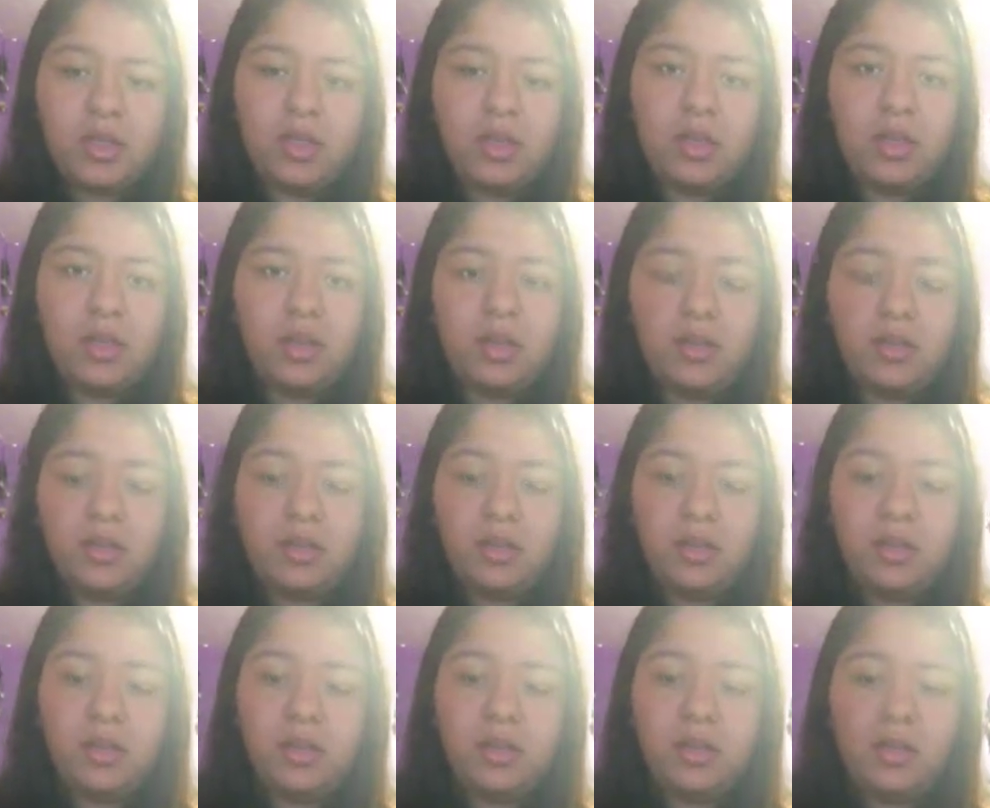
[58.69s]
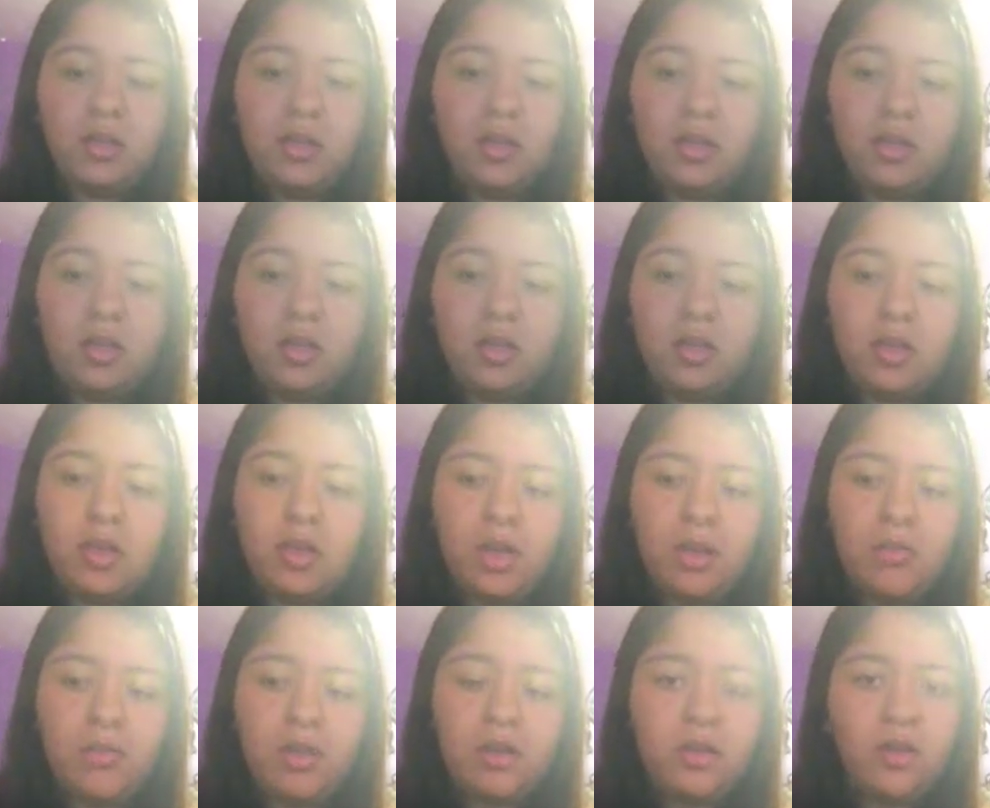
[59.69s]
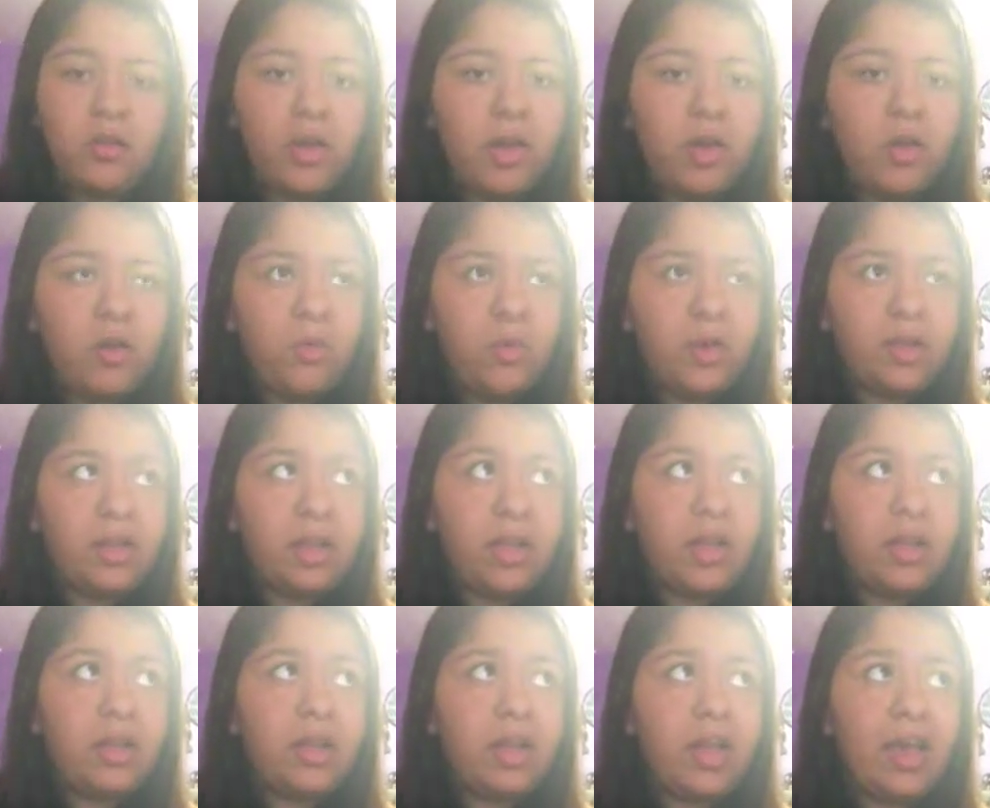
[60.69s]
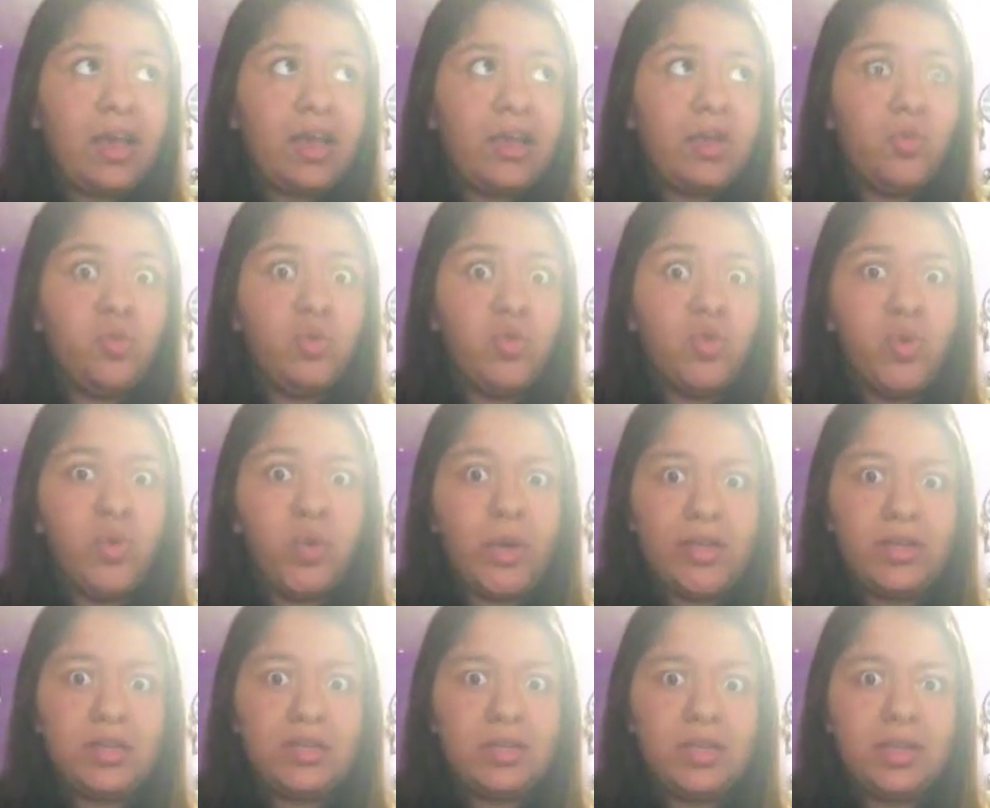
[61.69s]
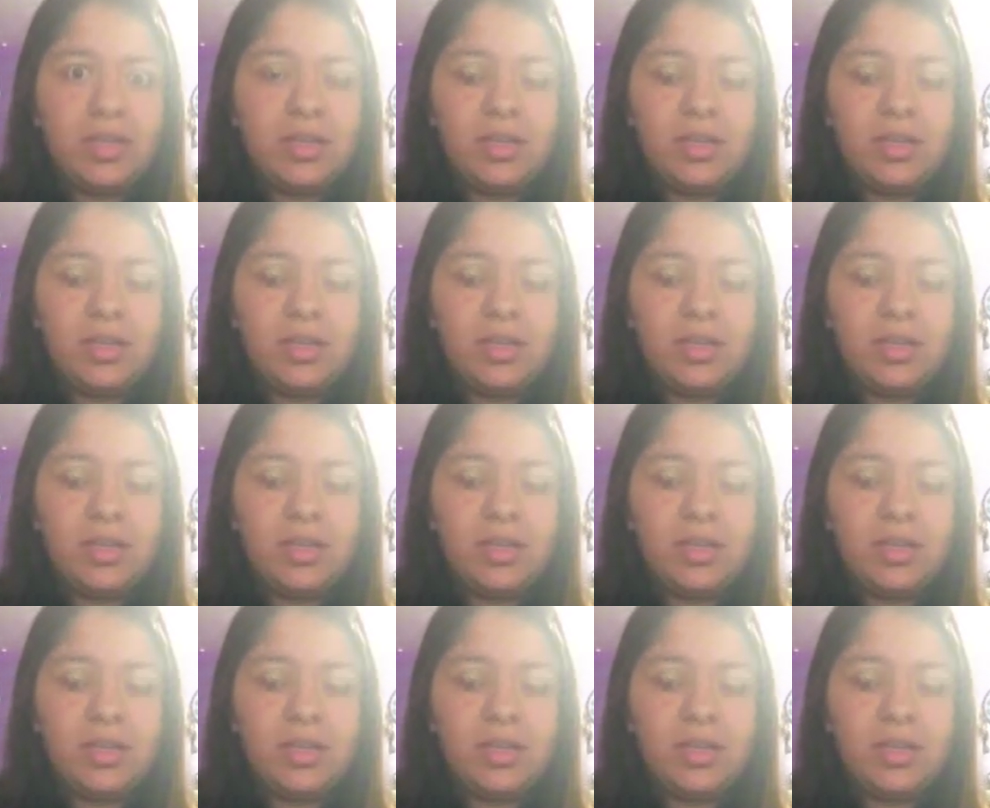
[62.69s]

And I made a little L one that I ruined